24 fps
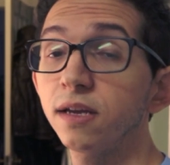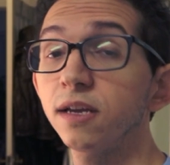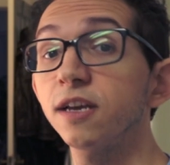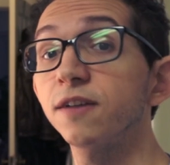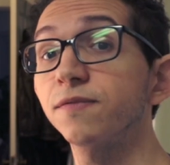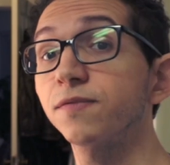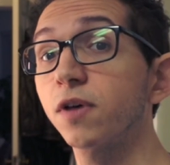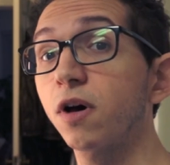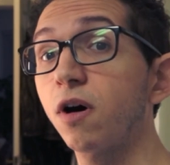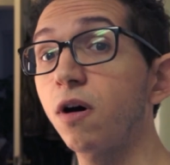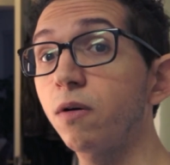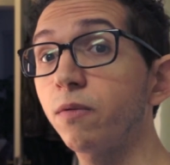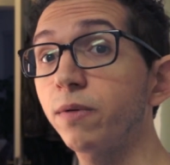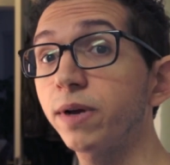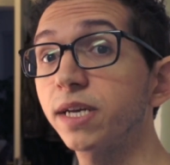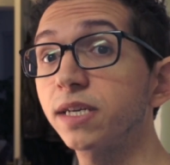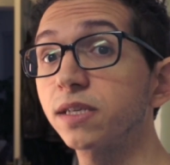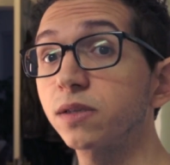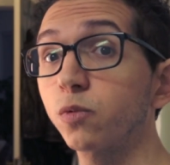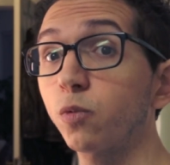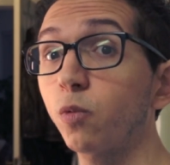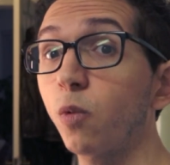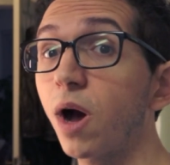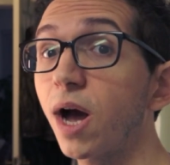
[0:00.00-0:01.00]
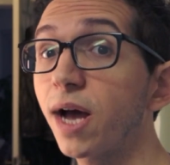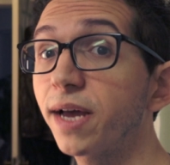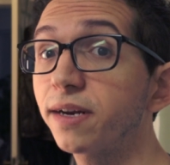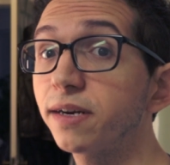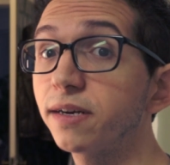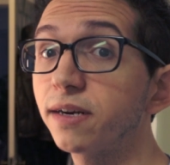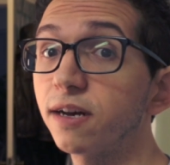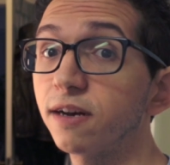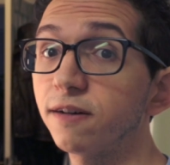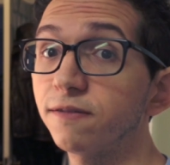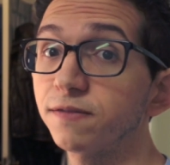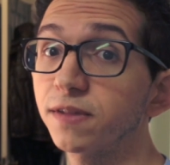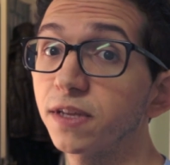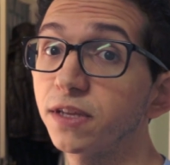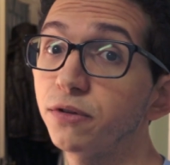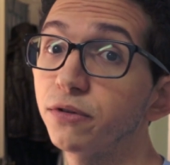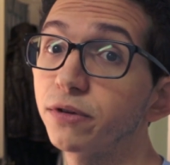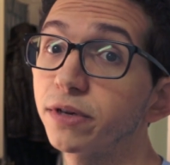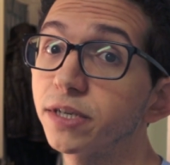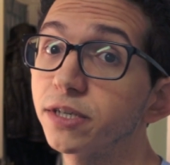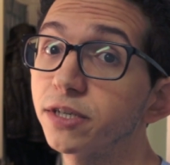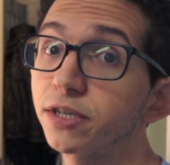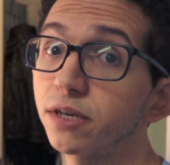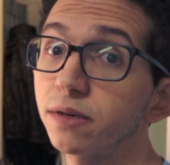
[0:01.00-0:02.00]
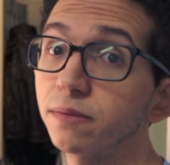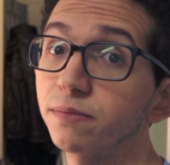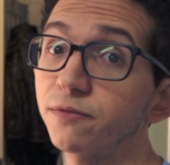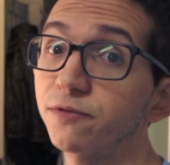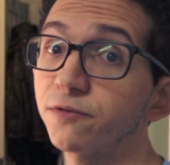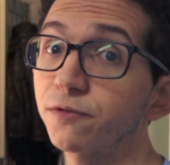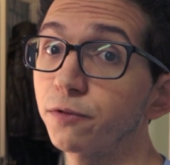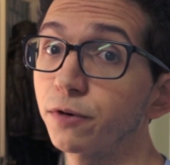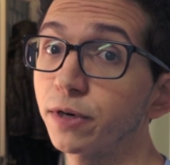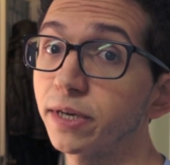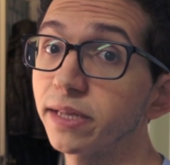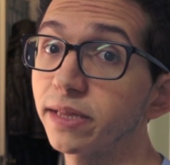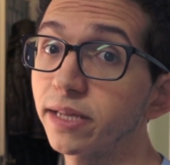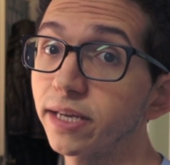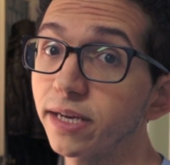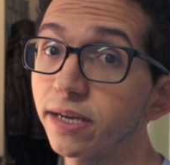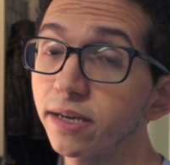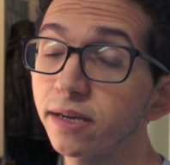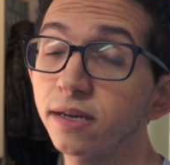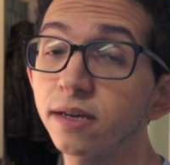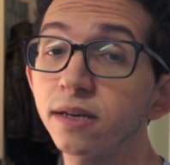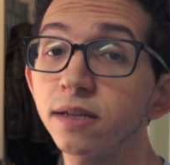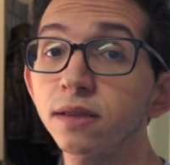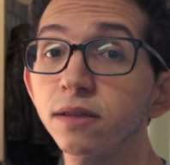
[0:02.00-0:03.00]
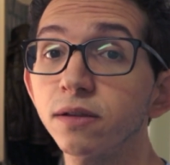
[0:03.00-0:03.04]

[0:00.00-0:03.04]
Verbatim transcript: If the hallway is wide enough, then you can jump freely.